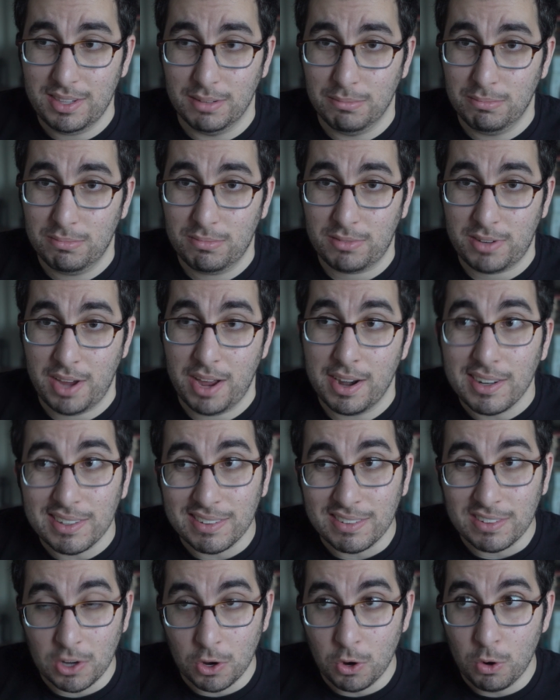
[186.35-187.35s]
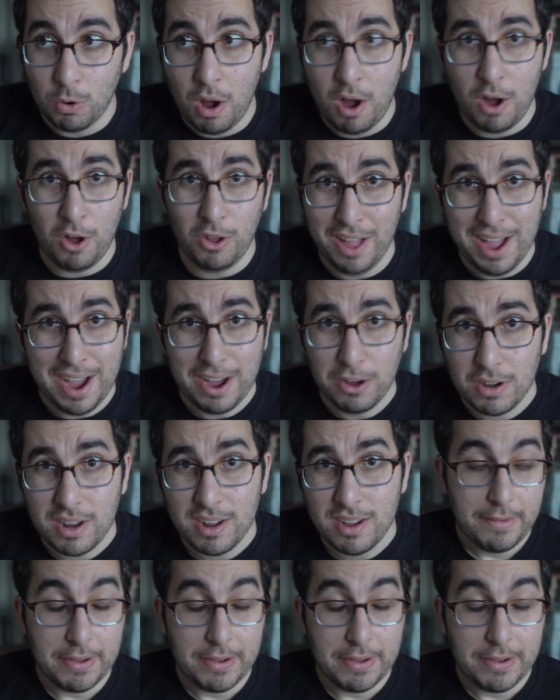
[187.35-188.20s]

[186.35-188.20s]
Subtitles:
to kind of go all out.